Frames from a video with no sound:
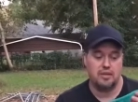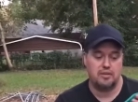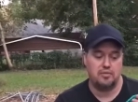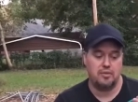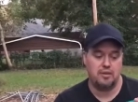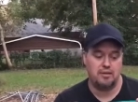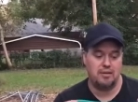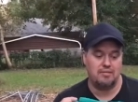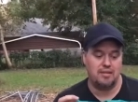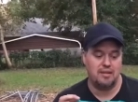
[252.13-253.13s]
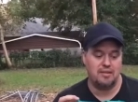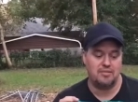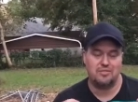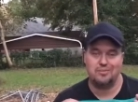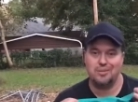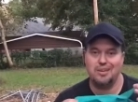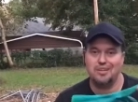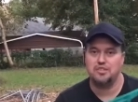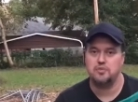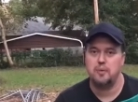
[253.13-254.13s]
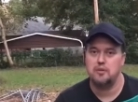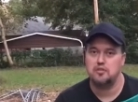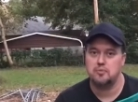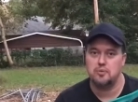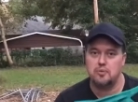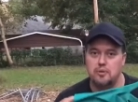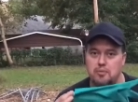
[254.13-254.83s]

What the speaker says: You can get these, you can get disposable